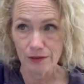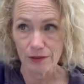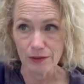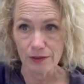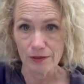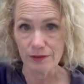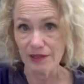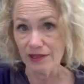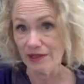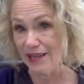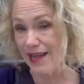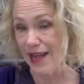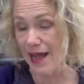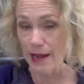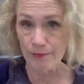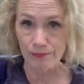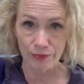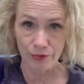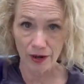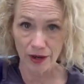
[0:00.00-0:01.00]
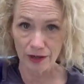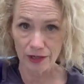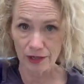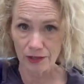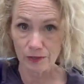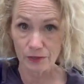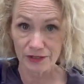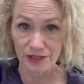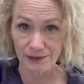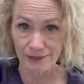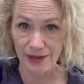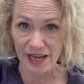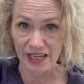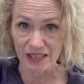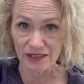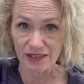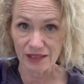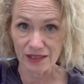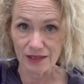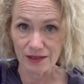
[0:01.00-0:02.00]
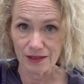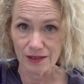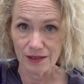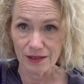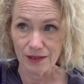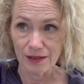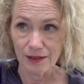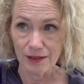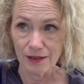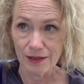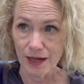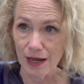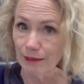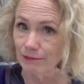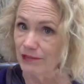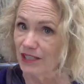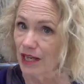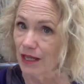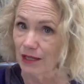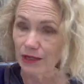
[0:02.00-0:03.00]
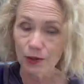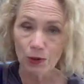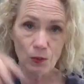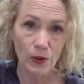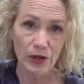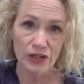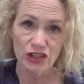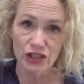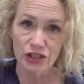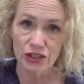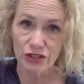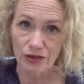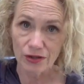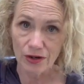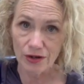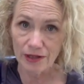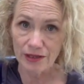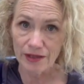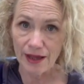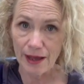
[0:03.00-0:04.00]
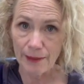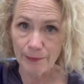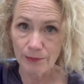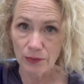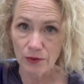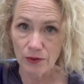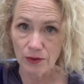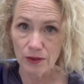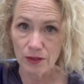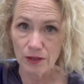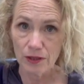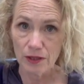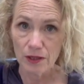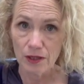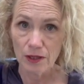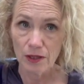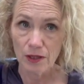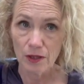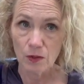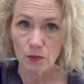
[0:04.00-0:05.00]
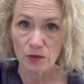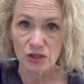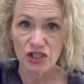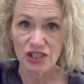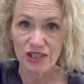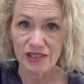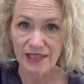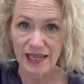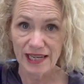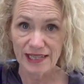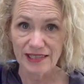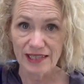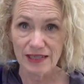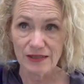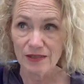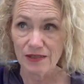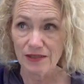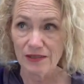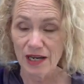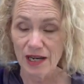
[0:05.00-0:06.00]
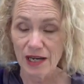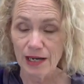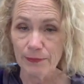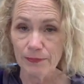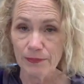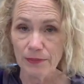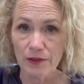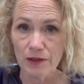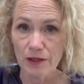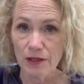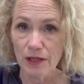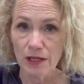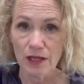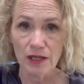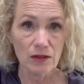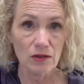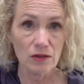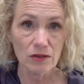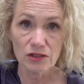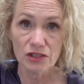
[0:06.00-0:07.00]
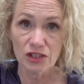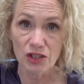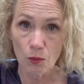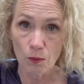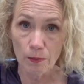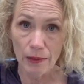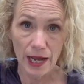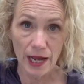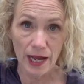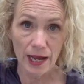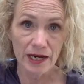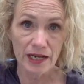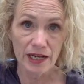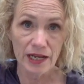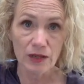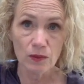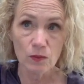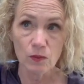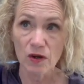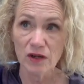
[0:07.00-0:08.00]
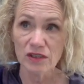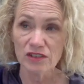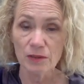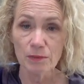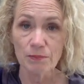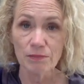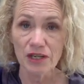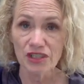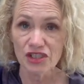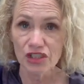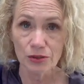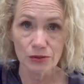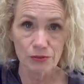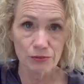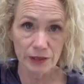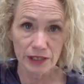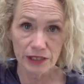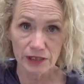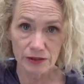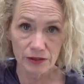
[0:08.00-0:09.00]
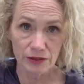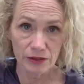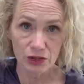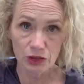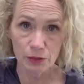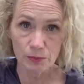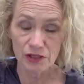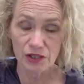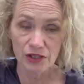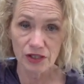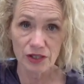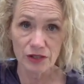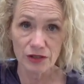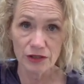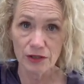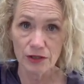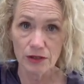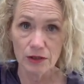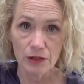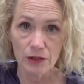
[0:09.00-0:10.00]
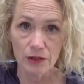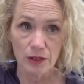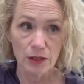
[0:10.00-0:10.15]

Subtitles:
right, the end product was amazing. I'm telling you, when she started that book, when she sat down to type, it looked so bad. It was a bunch of research material,